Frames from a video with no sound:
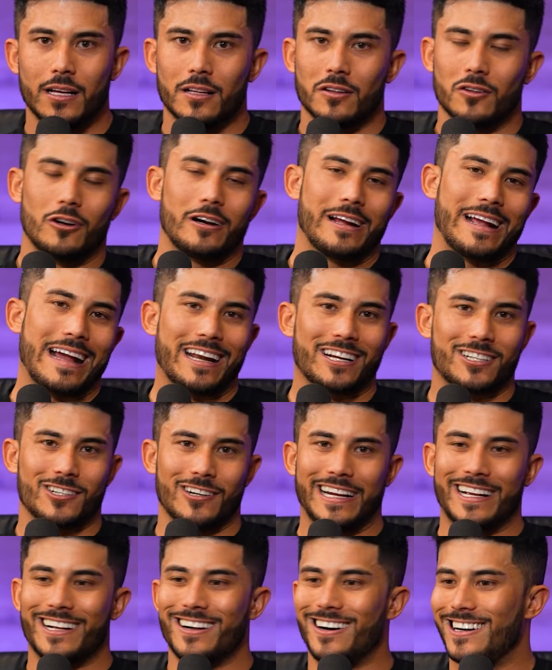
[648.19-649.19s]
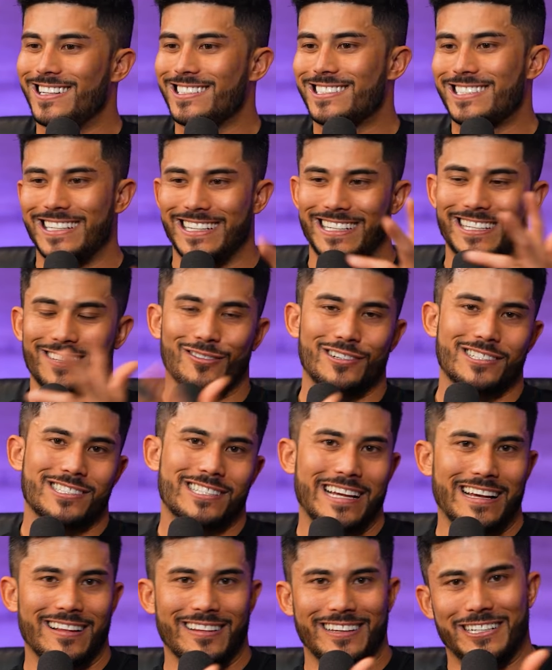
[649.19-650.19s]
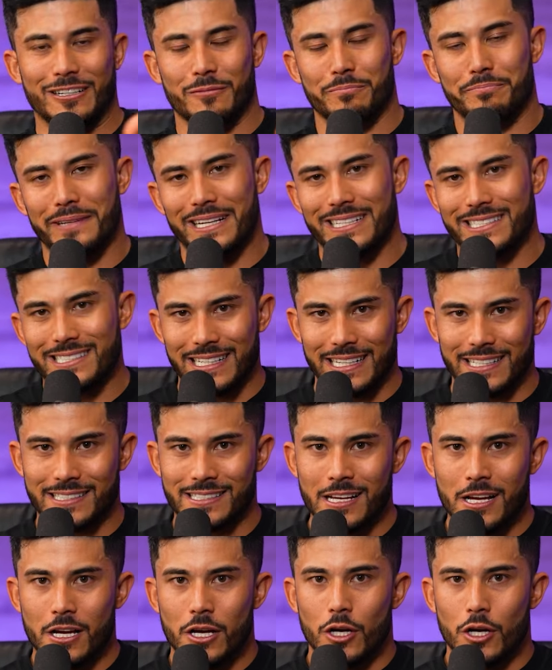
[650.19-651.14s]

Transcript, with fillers: learning how to create content, or scaling your business,